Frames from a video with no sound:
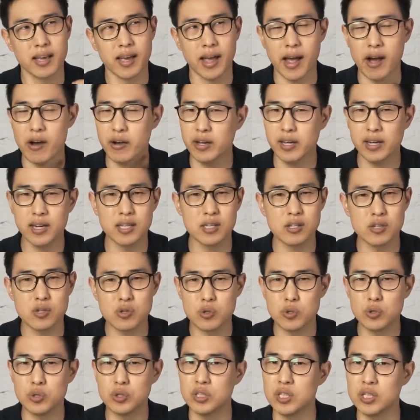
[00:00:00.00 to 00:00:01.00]
how can I
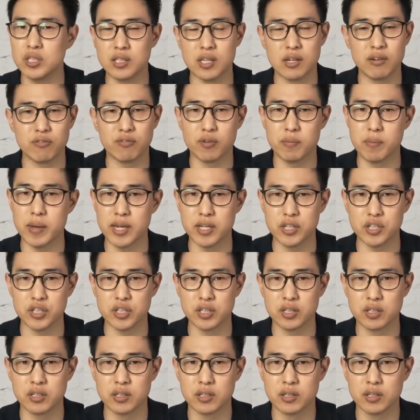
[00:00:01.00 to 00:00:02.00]
use this
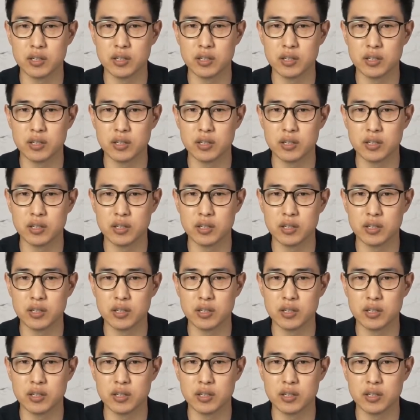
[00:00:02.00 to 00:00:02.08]
information?